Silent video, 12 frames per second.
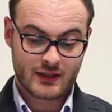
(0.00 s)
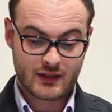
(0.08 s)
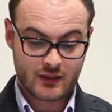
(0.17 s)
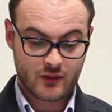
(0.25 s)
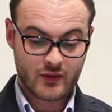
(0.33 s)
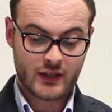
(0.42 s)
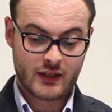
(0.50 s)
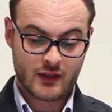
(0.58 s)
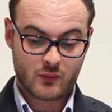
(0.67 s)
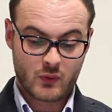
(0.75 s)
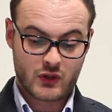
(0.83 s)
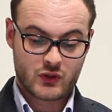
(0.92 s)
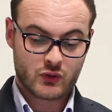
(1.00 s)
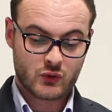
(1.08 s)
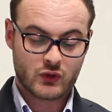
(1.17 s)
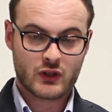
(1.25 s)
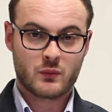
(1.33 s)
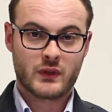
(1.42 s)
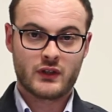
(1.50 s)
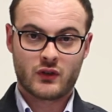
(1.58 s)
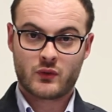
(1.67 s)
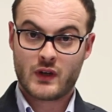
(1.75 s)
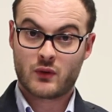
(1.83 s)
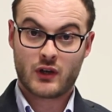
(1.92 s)
the governing equation to deal with
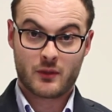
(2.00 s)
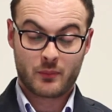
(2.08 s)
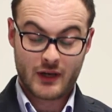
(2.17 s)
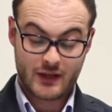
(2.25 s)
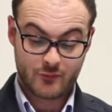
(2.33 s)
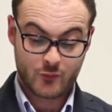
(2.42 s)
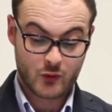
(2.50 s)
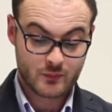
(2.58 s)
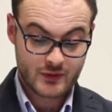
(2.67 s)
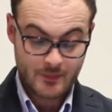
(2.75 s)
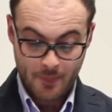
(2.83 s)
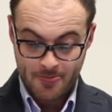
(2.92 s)
non-regular planforms.